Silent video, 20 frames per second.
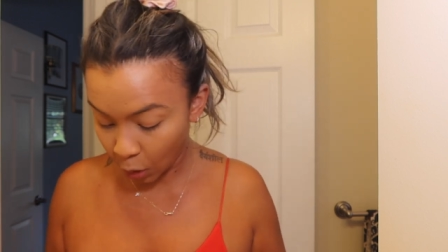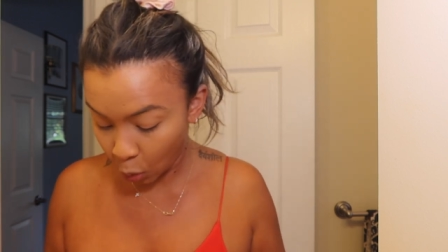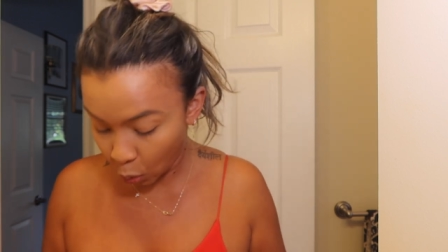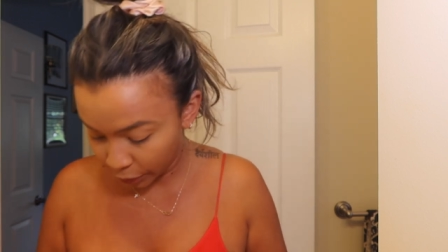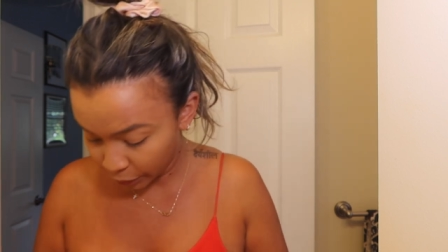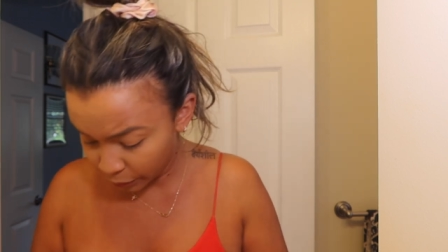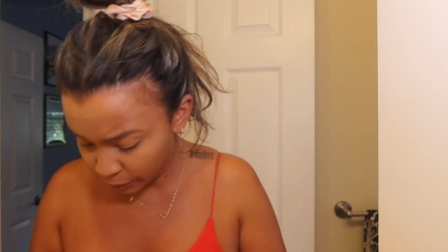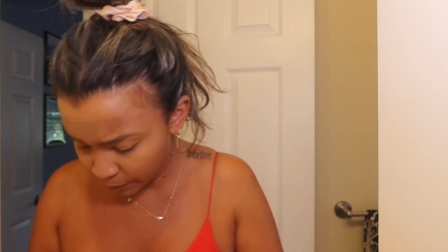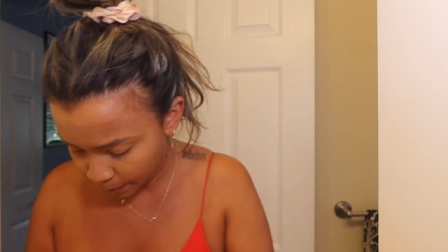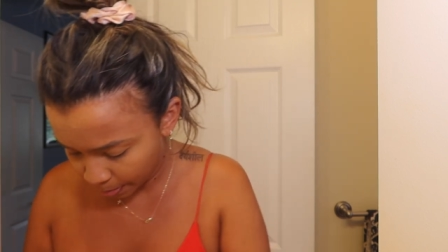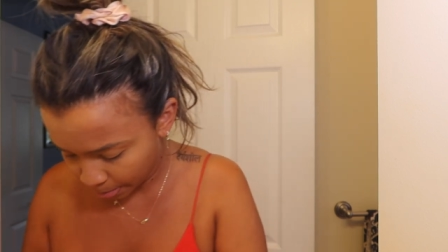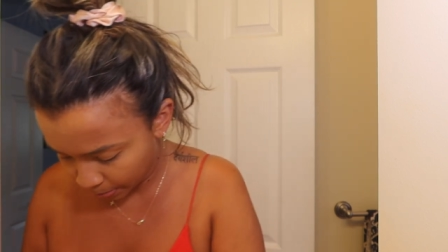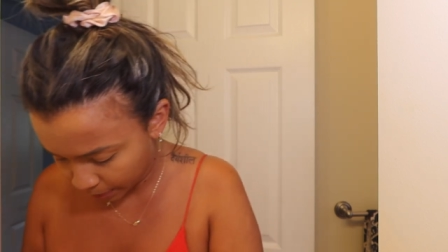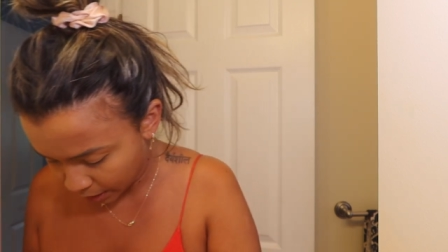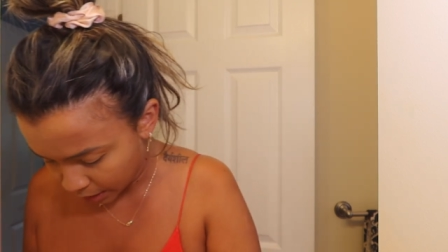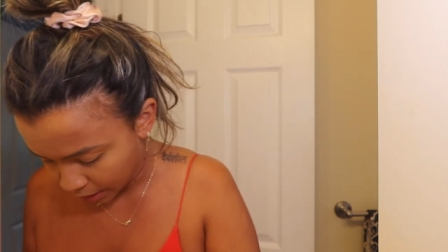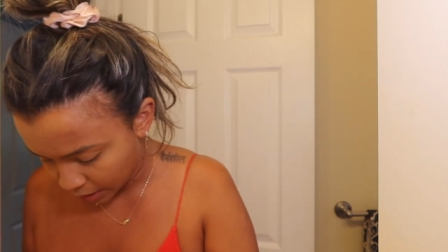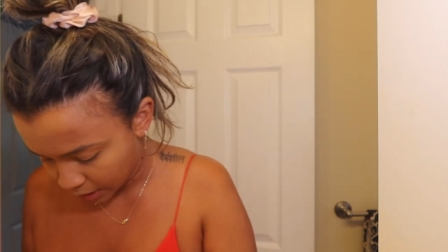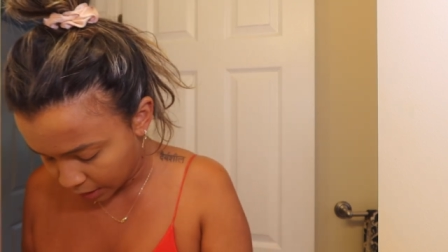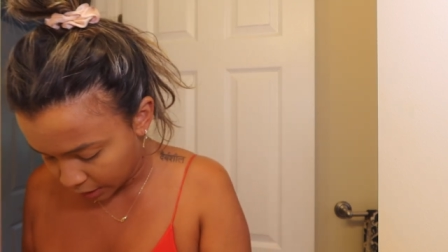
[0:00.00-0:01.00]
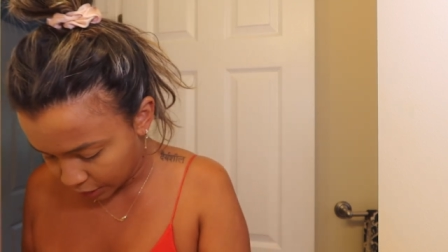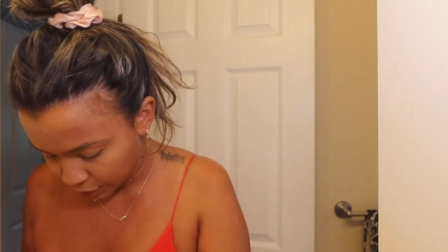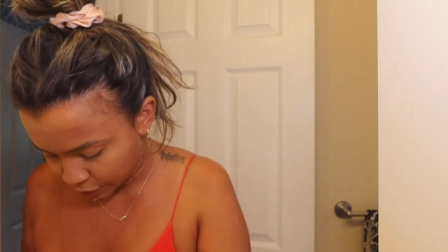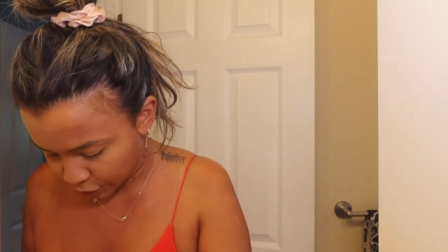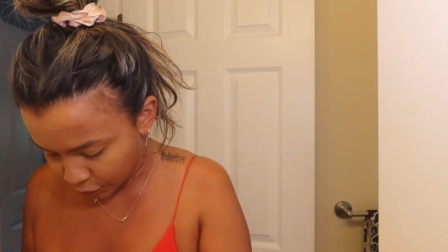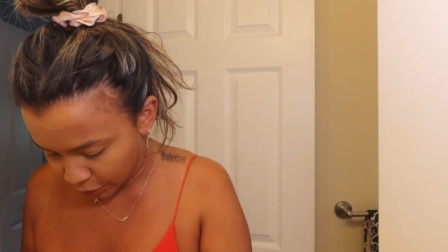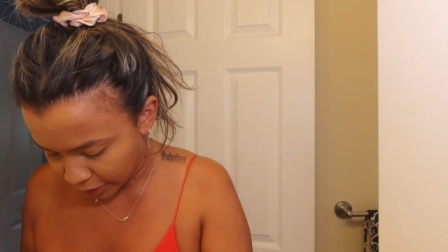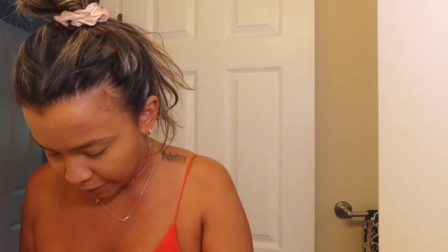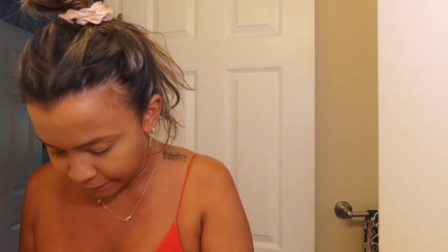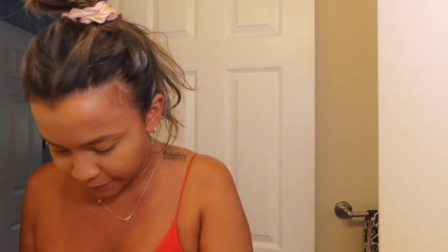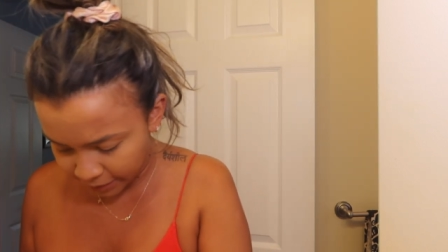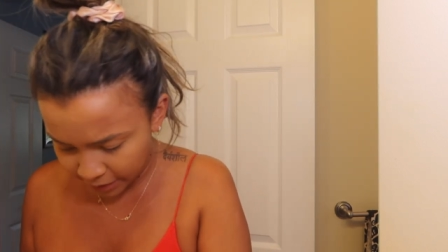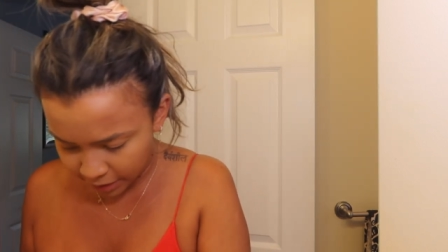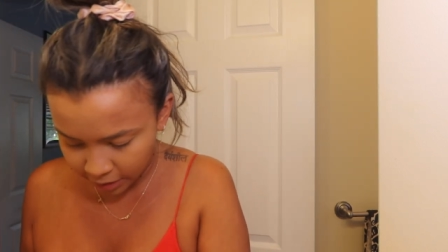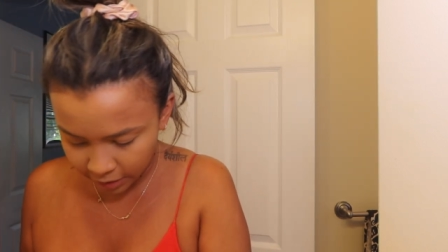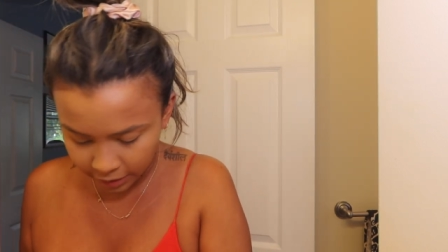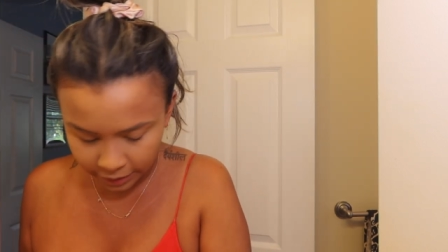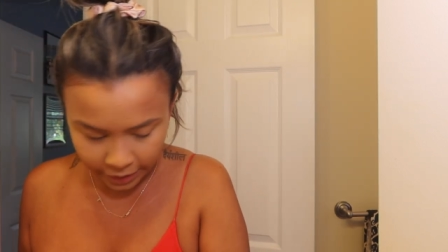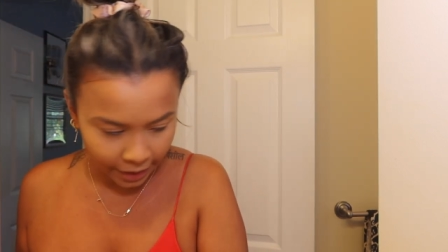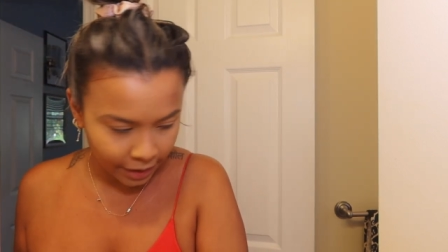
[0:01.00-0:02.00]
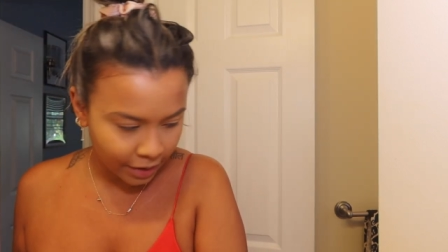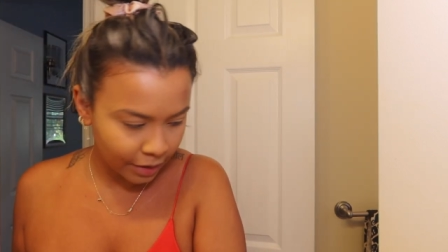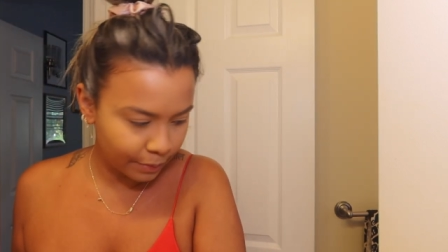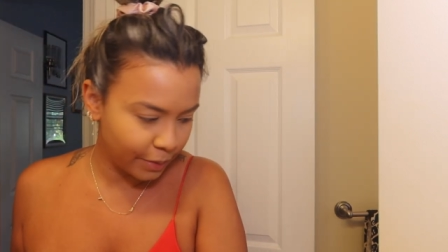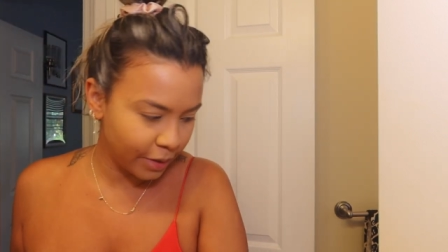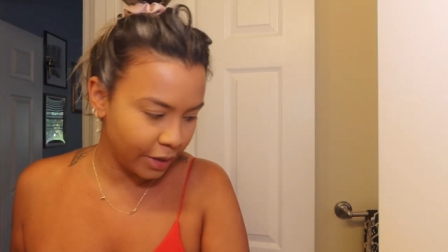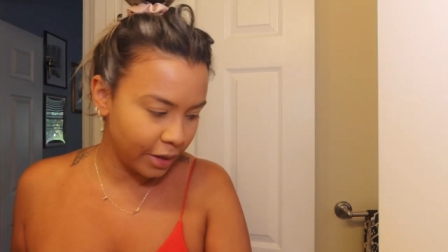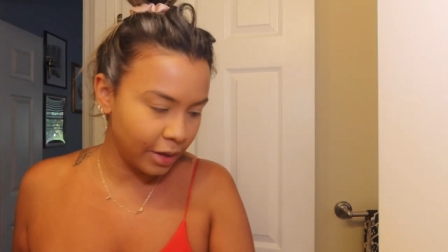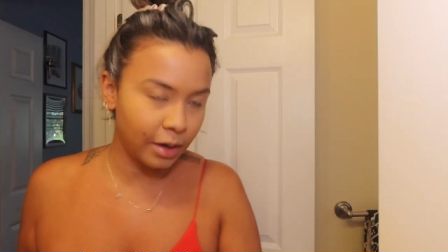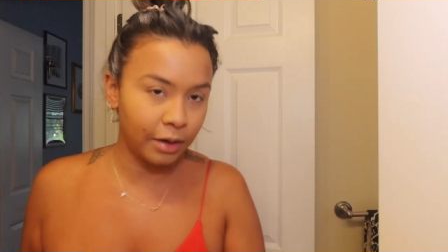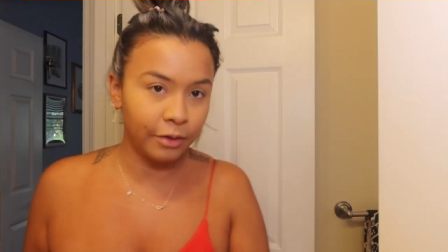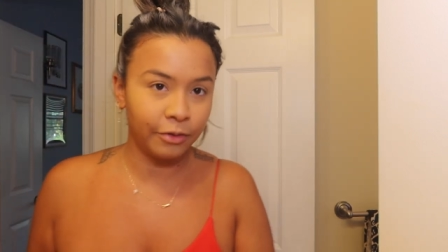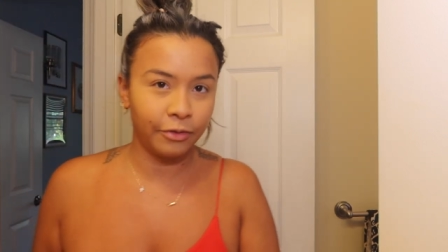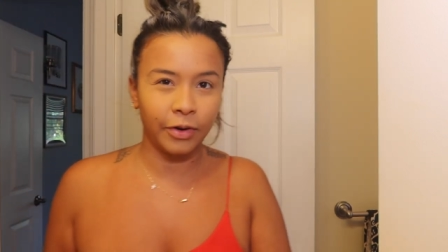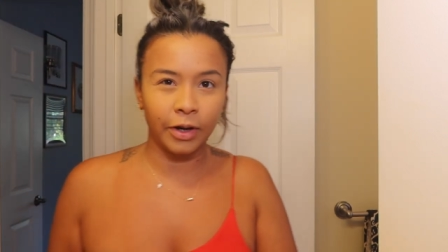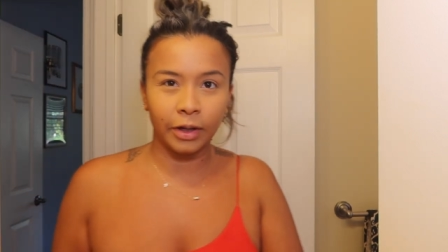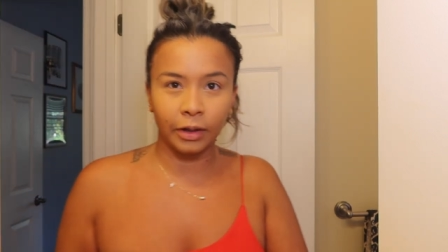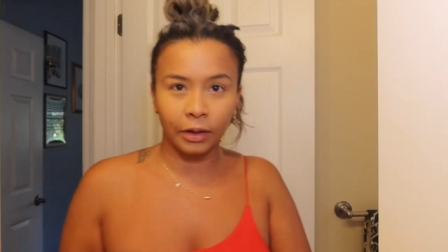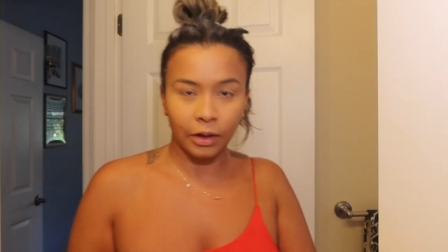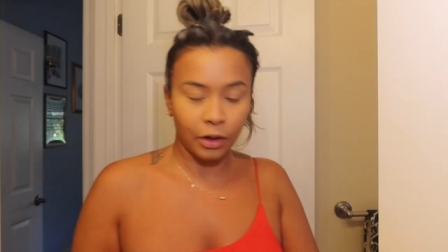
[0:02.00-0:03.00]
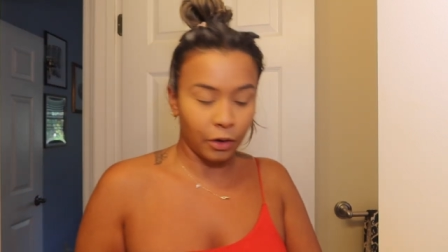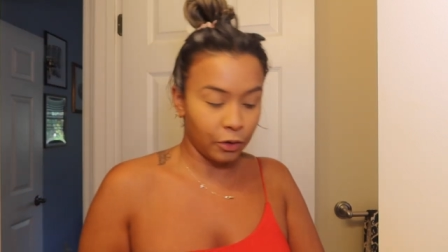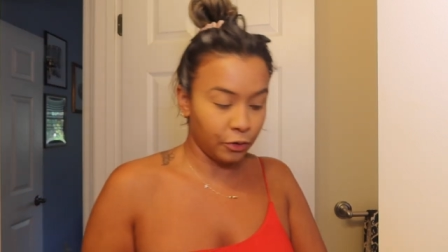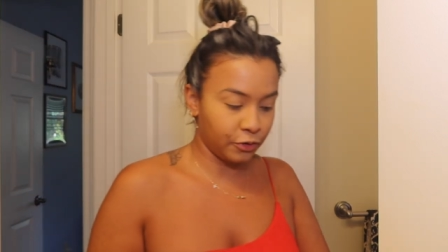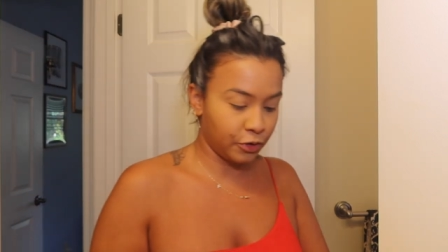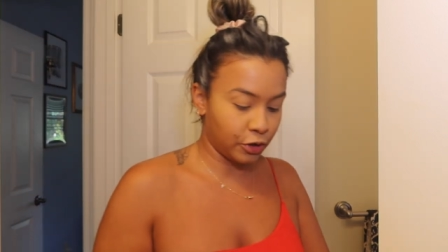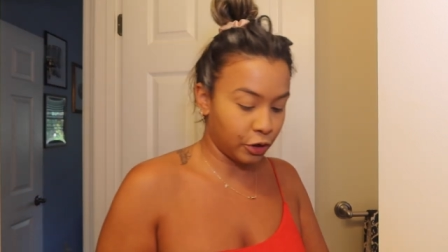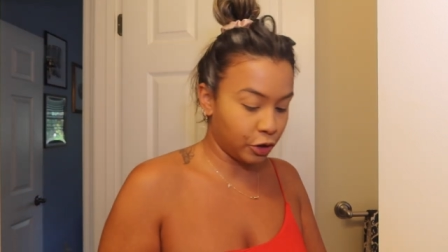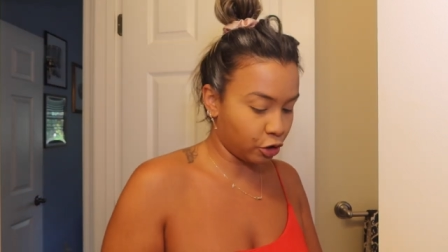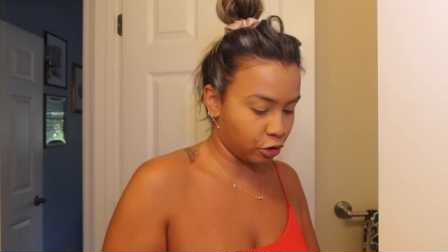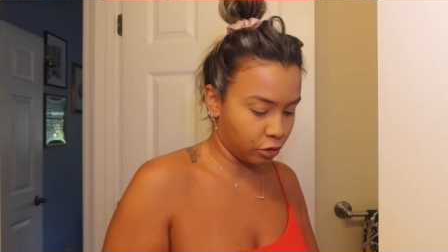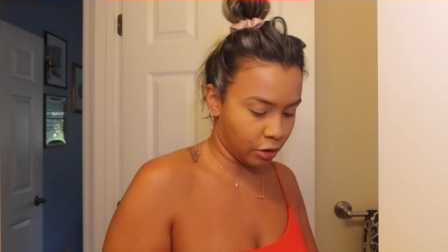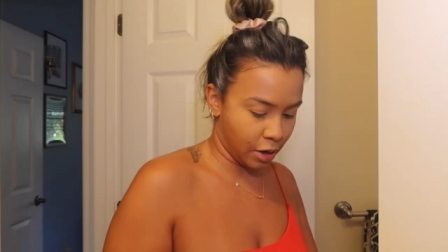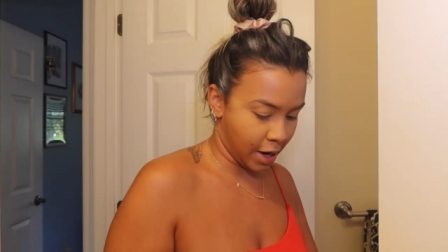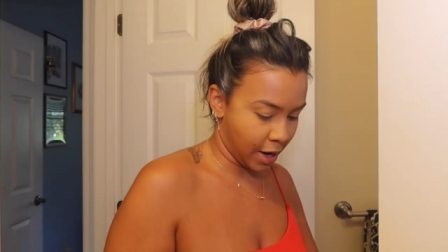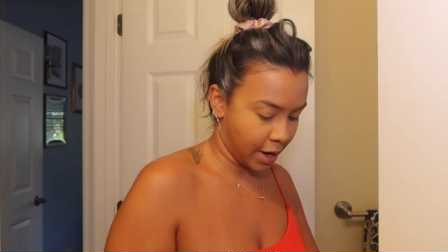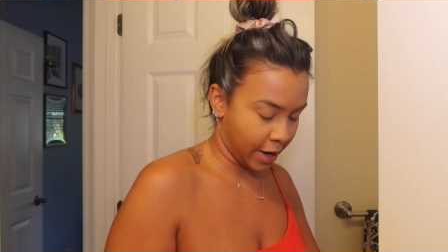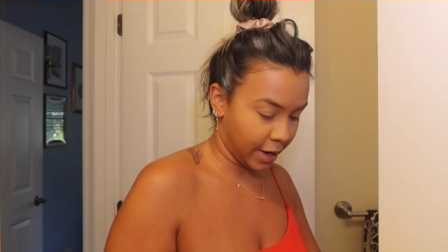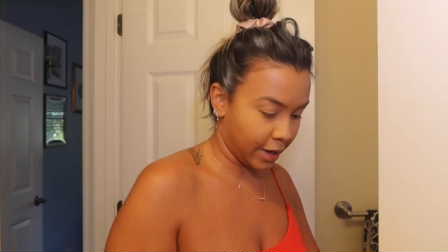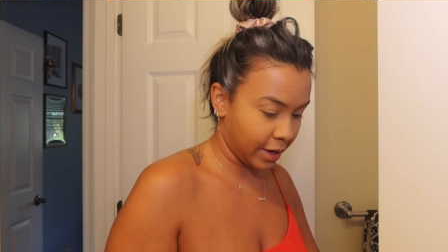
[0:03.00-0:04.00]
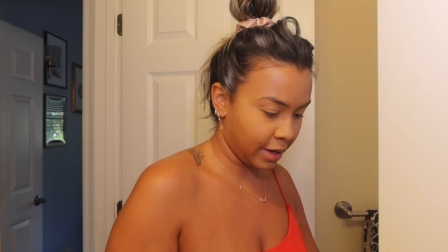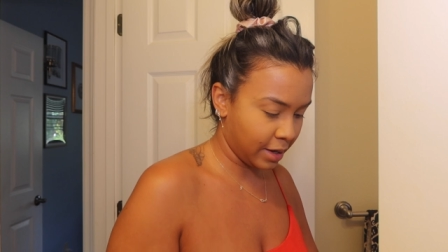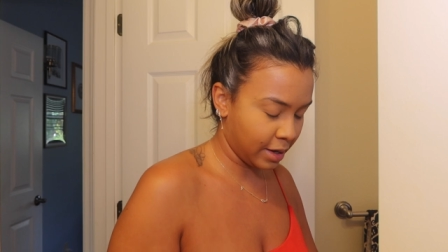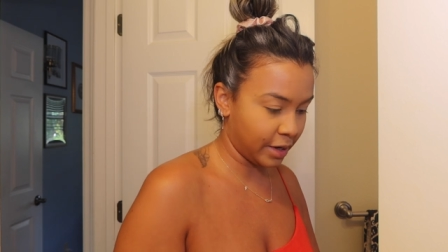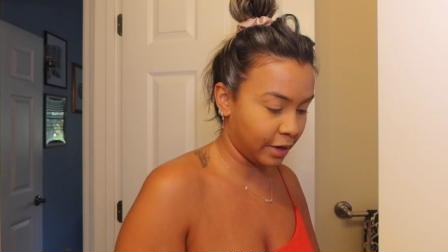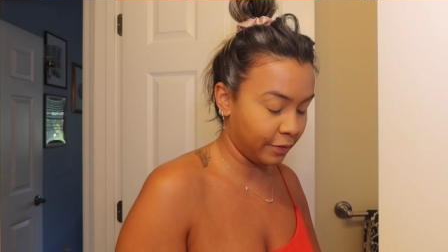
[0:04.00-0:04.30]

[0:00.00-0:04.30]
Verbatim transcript: oil. So I figured that could be a fun loaf to try.